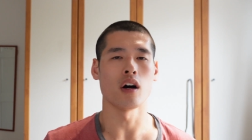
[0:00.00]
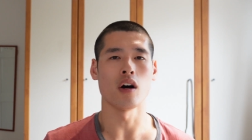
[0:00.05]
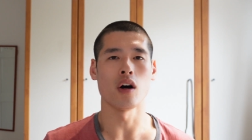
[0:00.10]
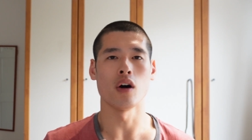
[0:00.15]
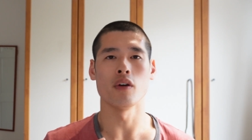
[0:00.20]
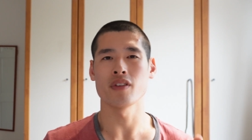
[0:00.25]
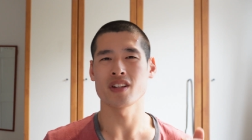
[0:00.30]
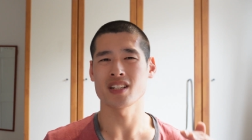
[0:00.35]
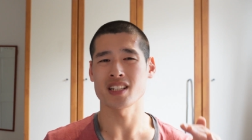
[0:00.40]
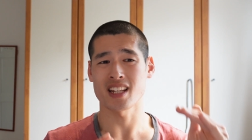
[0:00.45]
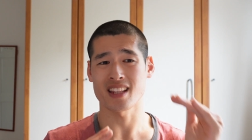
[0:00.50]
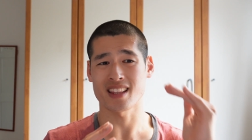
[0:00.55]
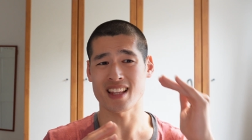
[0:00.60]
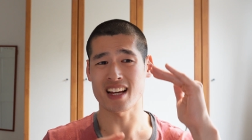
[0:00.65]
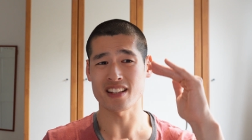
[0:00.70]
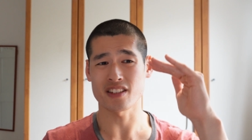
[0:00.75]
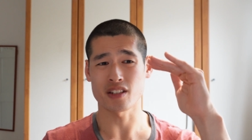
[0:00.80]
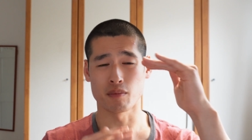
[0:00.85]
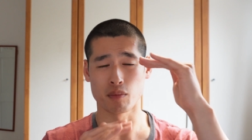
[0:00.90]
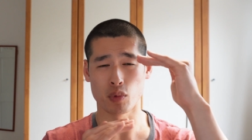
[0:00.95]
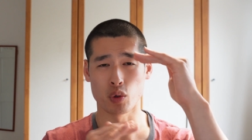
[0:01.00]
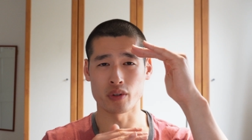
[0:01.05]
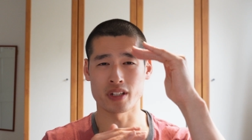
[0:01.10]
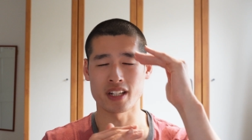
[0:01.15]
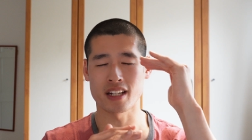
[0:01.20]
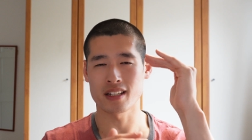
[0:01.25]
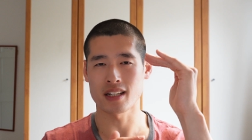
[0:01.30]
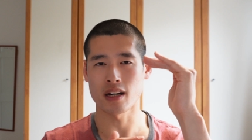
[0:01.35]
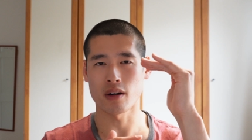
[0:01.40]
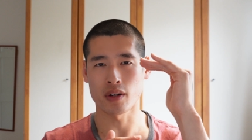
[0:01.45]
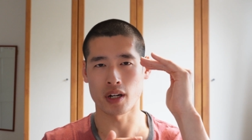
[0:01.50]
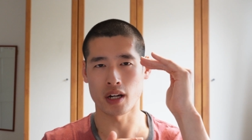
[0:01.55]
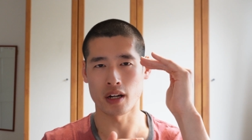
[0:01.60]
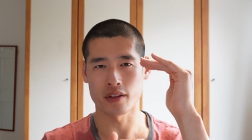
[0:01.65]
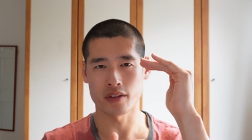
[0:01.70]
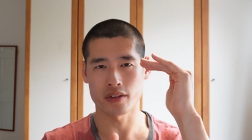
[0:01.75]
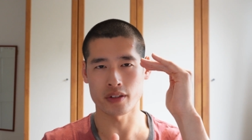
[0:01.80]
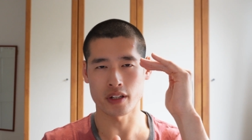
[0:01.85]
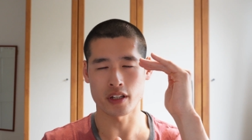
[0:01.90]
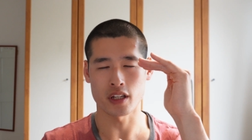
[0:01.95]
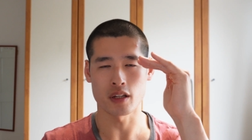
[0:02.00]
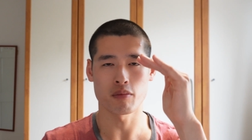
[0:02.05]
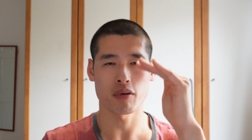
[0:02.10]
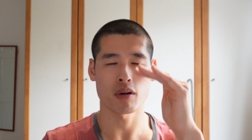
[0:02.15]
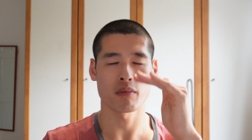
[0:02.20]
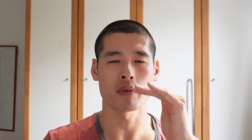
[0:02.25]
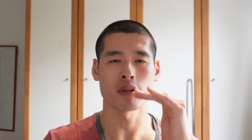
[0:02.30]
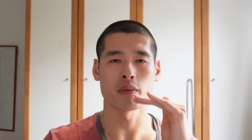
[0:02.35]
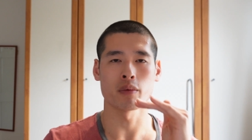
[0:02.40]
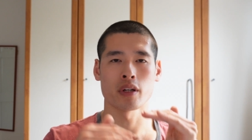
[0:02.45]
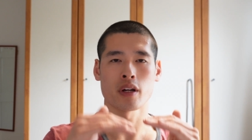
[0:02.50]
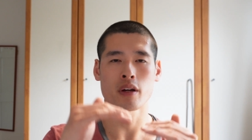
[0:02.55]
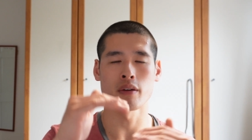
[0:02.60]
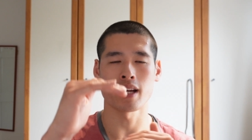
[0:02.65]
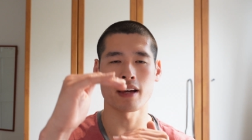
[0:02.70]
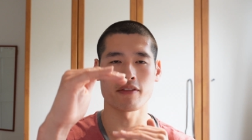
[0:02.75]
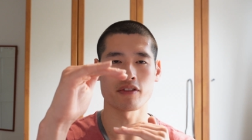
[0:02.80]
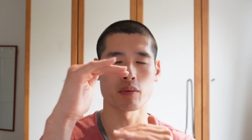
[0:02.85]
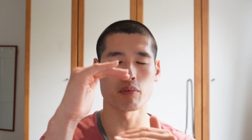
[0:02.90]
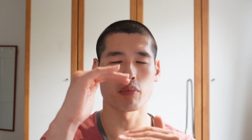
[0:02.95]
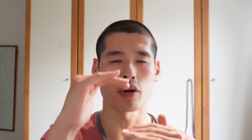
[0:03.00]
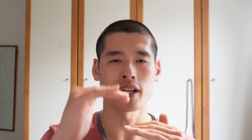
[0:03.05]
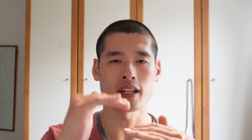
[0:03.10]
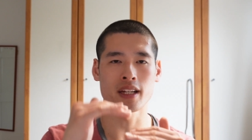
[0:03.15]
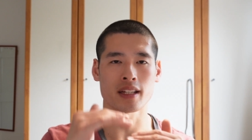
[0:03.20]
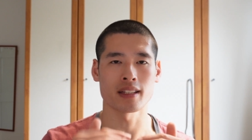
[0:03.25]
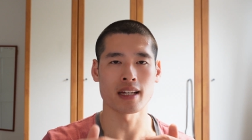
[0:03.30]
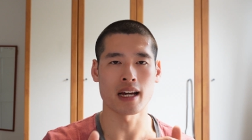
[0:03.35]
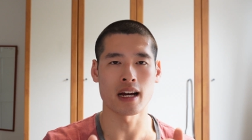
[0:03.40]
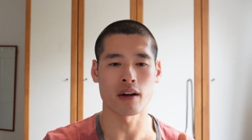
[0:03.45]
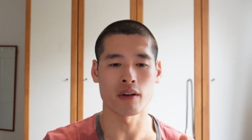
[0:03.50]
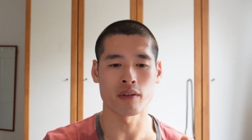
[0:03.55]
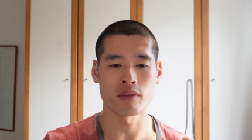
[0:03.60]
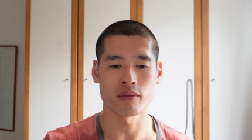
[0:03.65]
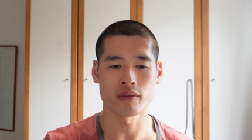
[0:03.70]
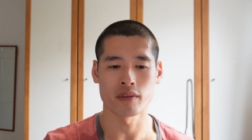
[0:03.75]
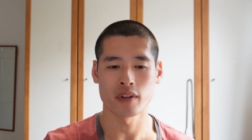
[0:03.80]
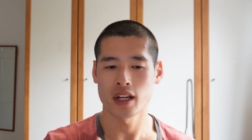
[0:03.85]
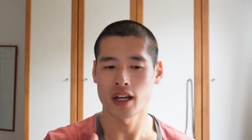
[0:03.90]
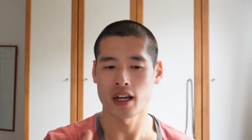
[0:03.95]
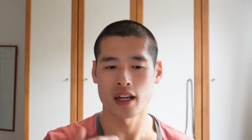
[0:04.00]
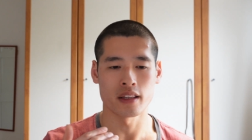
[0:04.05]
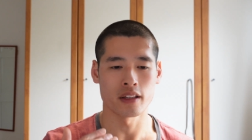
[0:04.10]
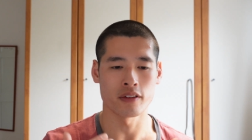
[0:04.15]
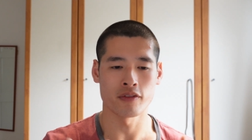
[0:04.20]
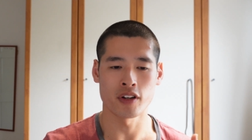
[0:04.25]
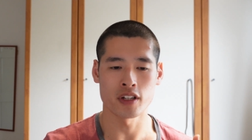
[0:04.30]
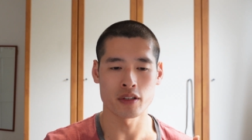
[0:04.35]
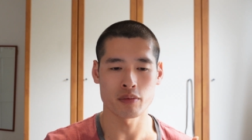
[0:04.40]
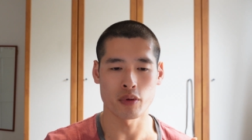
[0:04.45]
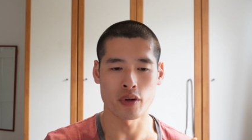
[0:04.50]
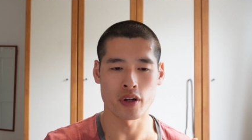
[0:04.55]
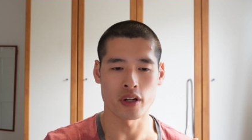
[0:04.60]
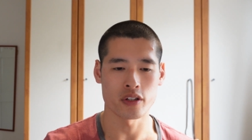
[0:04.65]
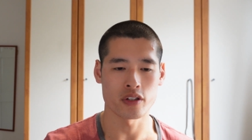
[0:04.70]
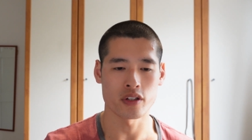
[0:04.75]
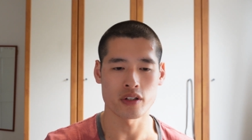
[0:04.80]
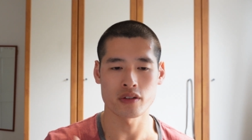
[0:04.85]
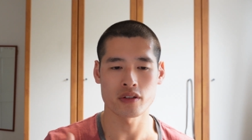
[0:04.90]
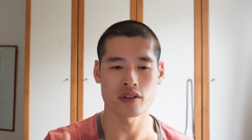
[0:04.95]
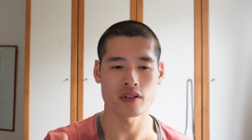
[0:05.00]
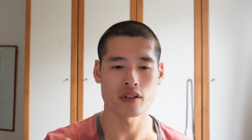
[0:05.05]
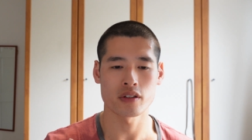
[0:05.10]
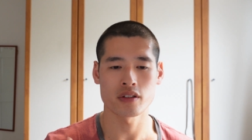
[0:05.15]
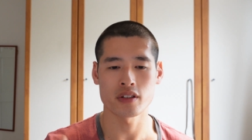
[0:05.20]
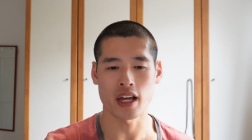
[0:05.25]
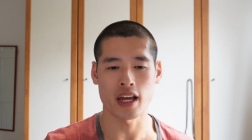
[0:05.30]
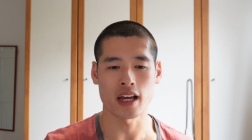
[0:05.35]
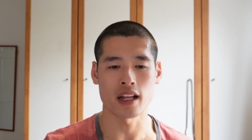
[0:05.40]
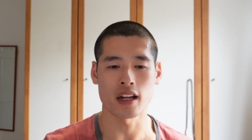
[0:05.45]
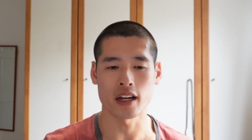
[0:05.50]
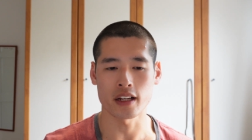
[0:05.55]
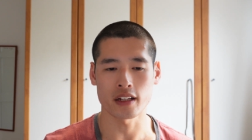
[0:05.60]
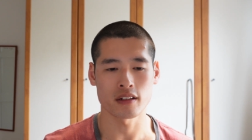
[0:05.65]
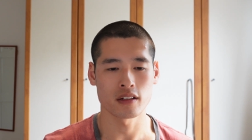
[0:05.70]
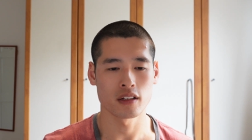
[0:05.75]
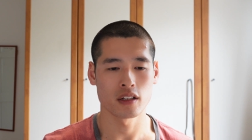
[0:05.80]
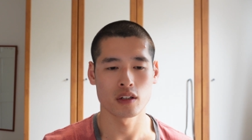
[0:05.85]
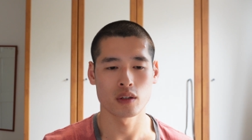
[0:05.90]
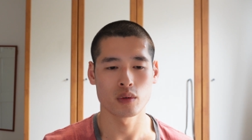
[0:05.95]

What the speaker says: Obviously, that's a more detailed answer. You probably would only have to break it down in the first point and just say like